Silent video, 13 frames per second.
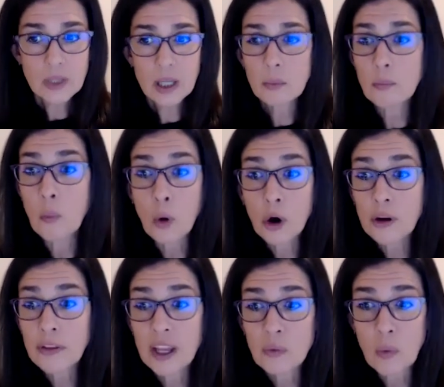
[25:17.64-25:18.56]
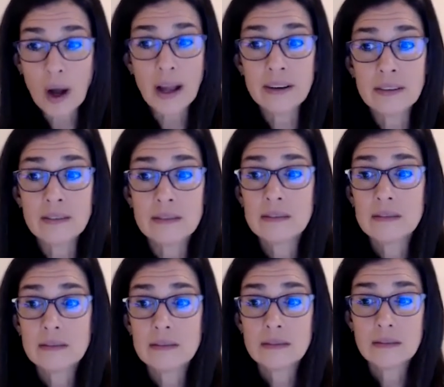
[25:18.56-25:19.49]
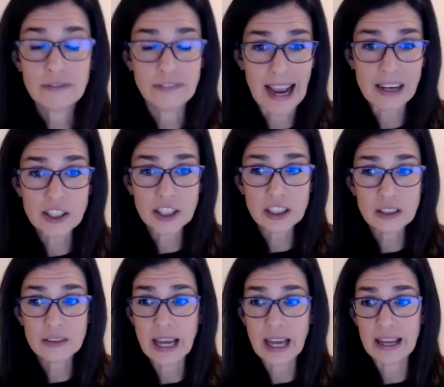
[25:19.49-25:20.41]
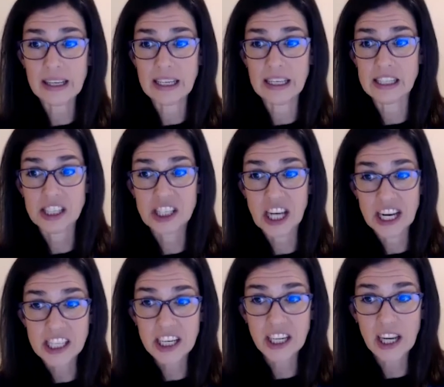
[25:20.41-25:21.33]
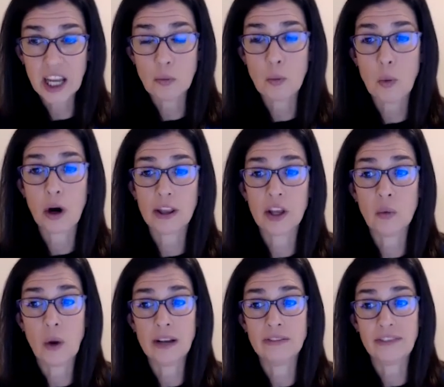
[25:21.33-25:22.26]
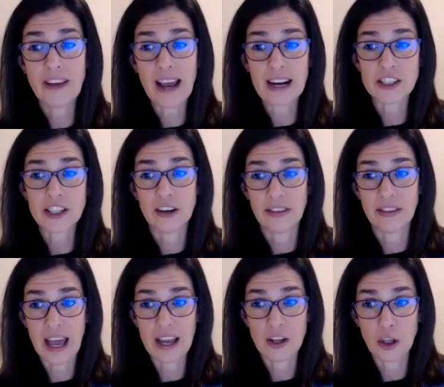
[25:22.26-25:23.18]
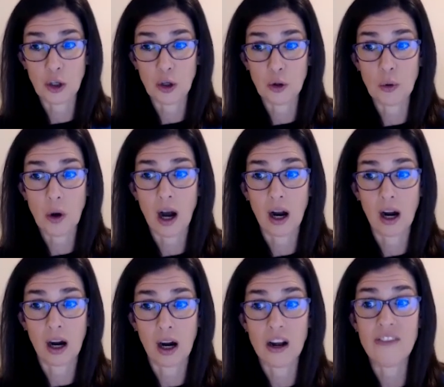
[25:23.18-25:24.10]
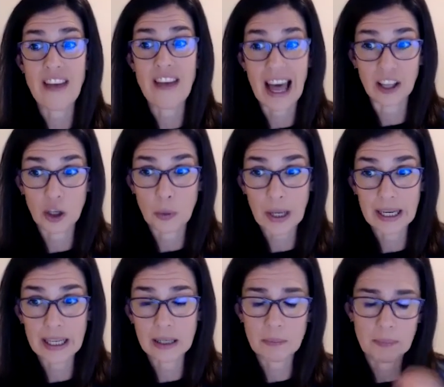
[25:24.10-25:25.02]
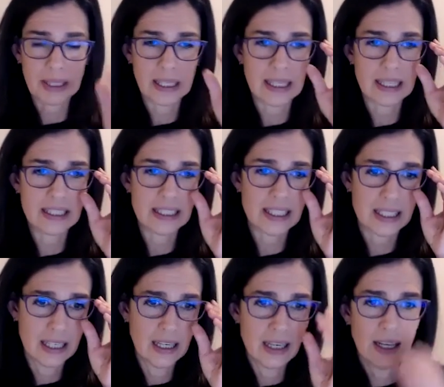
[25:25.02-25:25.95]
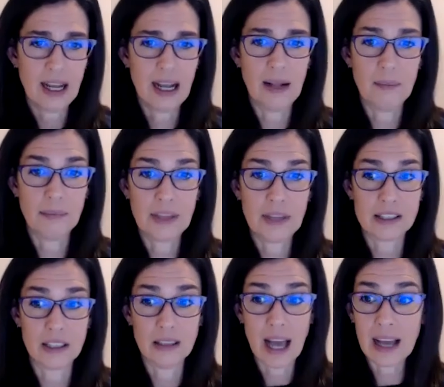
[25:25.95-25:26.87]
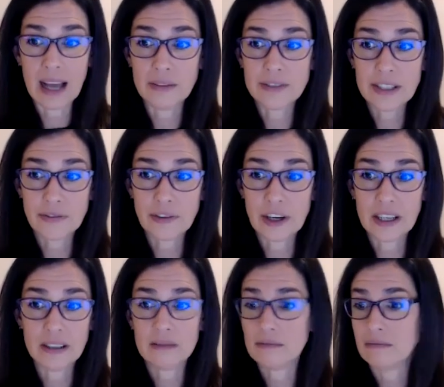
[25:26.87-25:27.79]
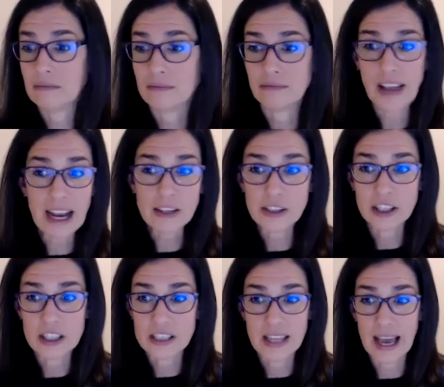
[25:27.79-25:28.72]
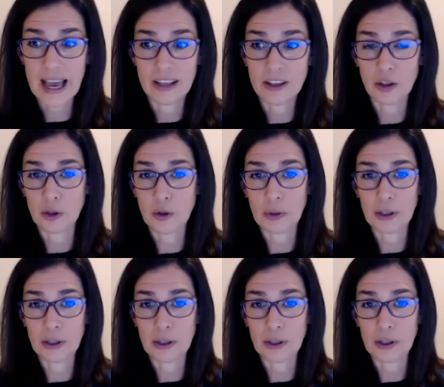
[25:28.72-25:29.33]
more than one factor that is changing and more than one factor that you are evaluating, because there's a lot of different factors that you